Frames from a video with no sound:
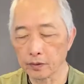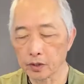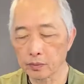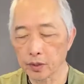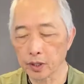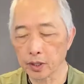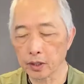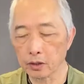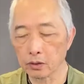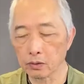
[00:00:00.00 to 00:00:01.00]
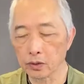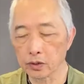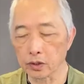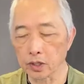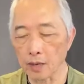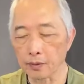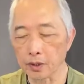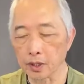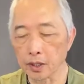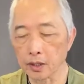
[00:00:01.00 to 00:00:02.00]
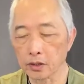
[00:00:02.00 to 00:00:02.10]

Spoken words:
spine towards the top of the head.